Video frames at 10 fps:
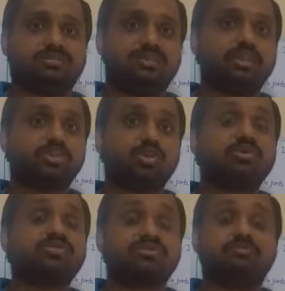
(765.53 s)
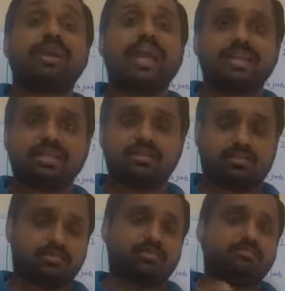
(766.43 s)
it shows
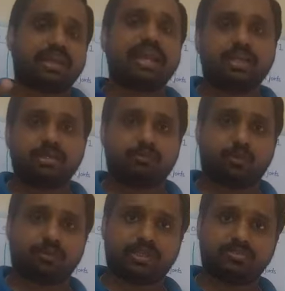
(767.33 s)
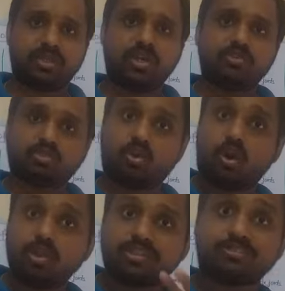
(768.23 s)
mechanical properties. So
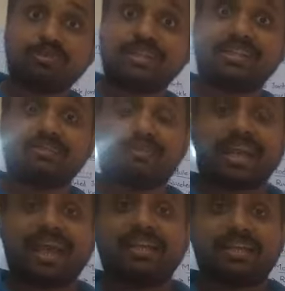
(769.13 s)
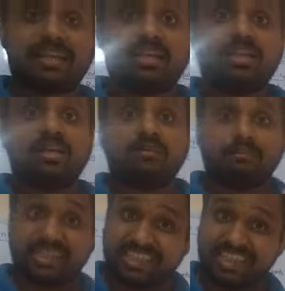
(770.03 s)
all these mechanical
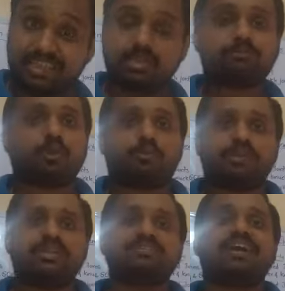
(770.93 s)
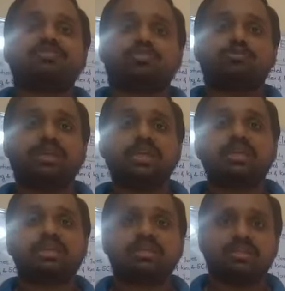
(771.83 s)
material properties has to
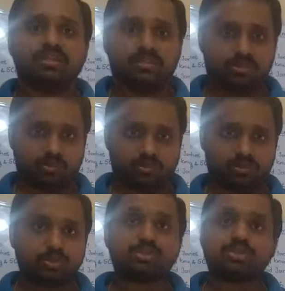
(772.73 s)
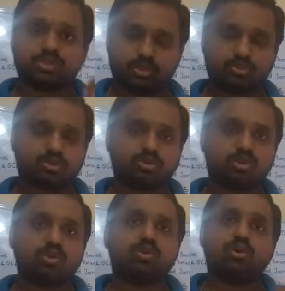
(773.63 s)
be known. You should
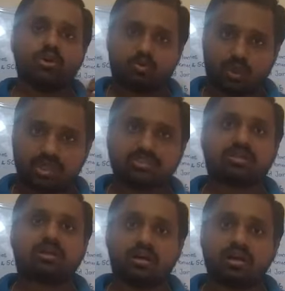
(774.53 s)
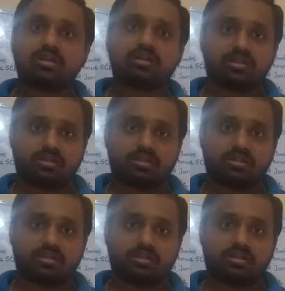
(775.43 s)
know what are